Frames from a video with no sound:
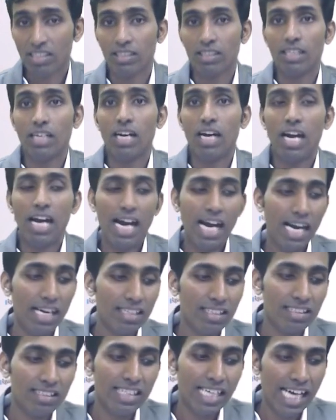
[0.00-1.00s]

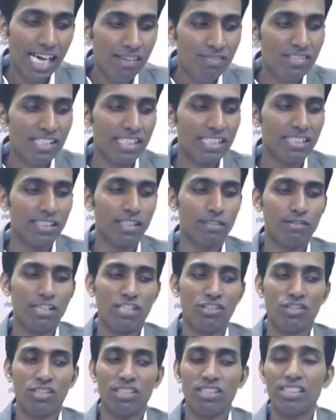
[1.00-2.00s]
and they have said in the
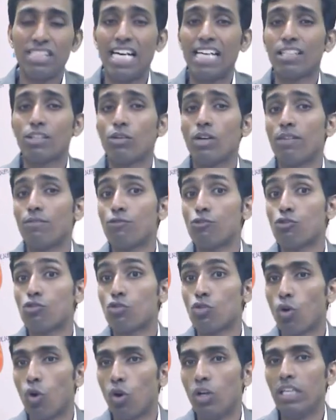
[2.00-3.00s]
question that you have
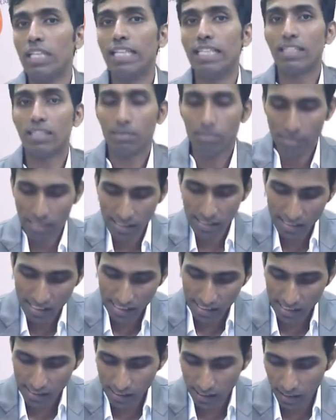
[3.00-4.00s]
sold it, means this
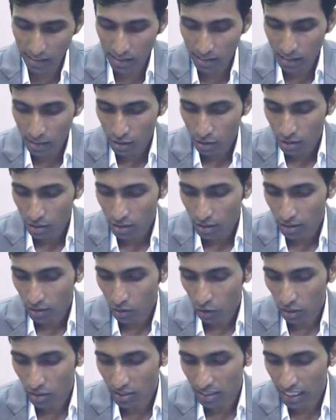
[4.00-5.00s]
is a
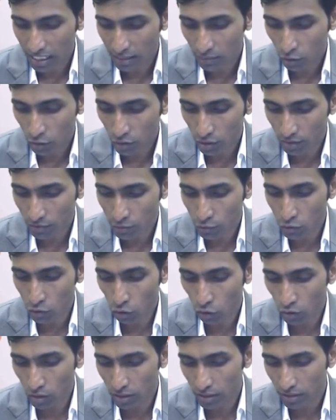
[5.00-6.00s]
contract what you have
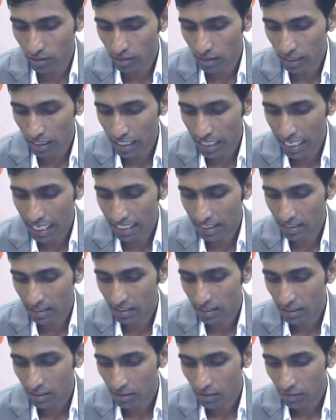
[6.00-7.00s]
sold at
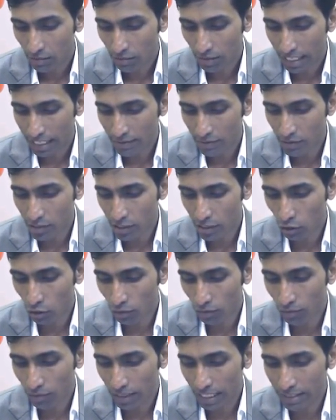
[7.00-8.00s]

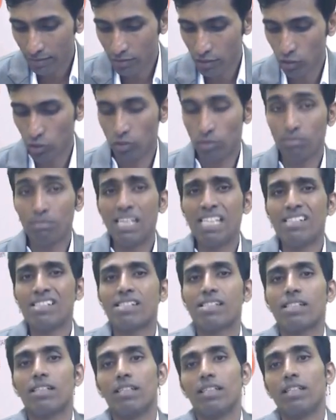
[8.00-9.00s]
5050, means
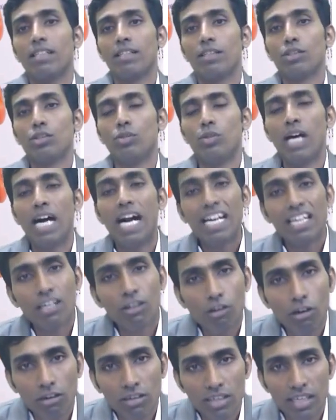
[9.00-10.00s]
you had a
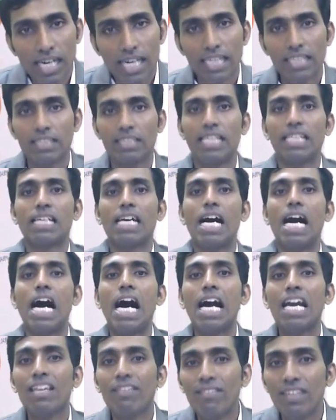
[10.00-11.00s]
contract that
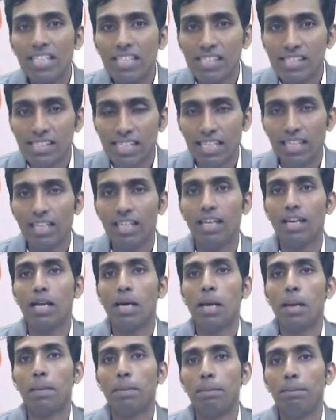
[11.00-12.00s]
I will sell
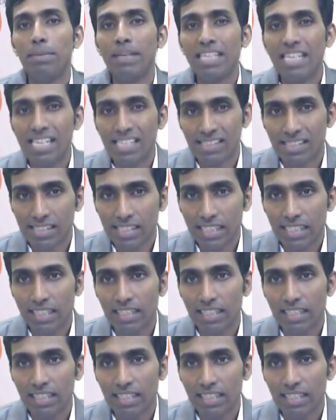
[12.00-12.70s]
BSC